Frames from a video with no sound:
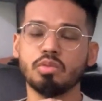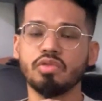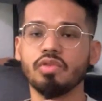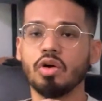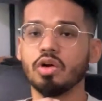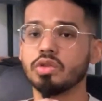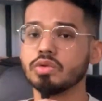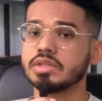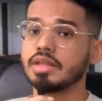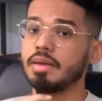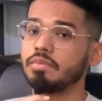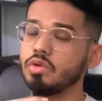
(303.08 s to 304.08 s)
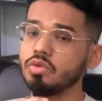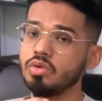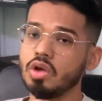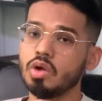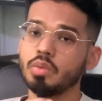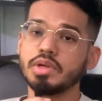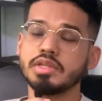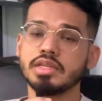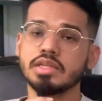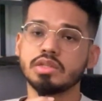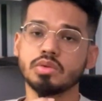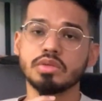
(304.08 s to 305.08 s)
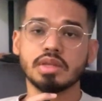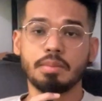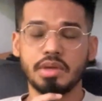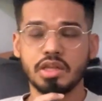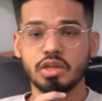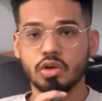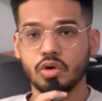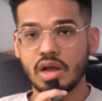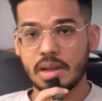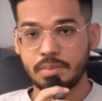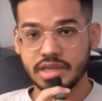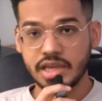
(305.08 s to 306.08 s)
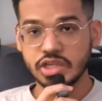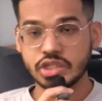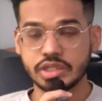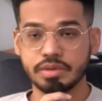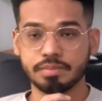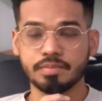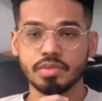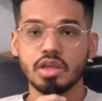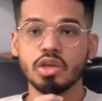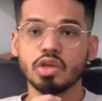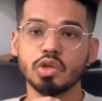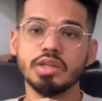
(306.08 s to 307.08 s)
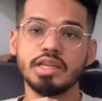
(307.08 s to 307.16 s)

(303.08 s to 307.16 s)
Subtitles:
move on to step 2, which is to submit your application. You'll